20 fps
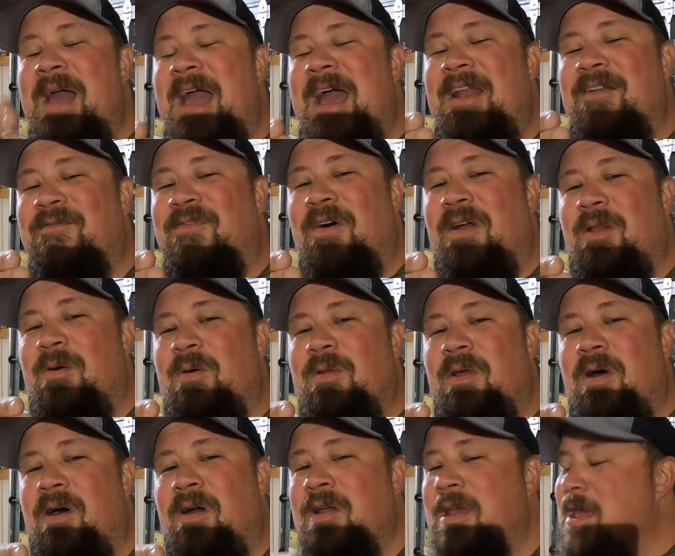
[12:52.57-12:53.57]
and follow
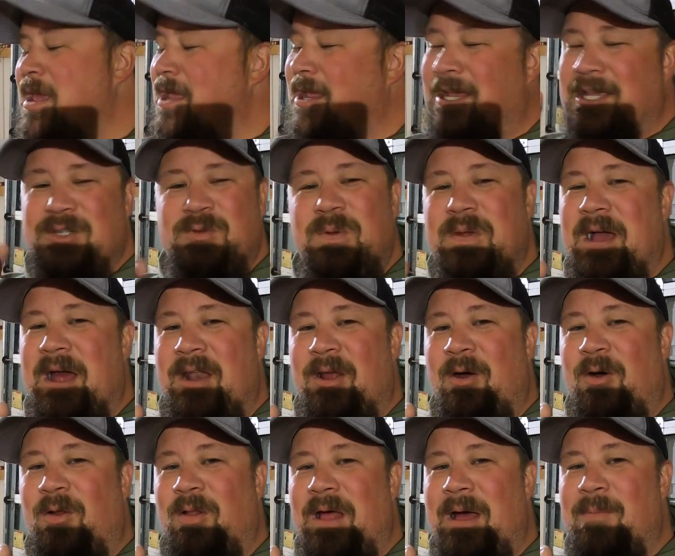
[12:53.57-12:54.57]
along because we got a
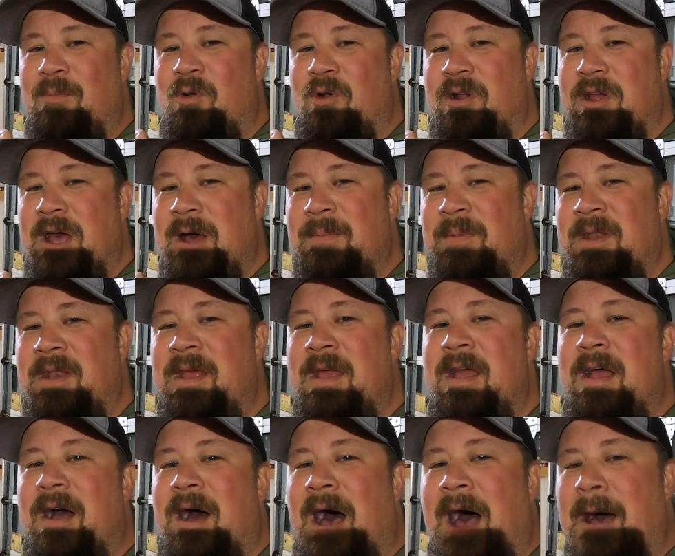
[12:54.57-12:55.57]
whole lot more coming.
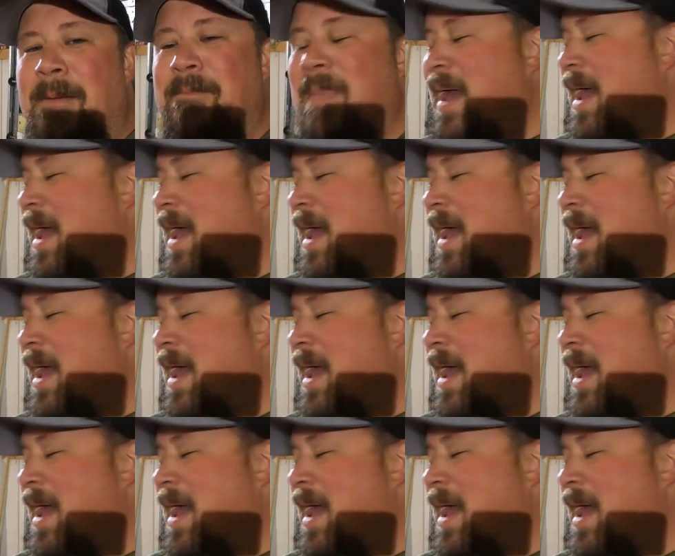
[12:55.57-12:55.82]
I'm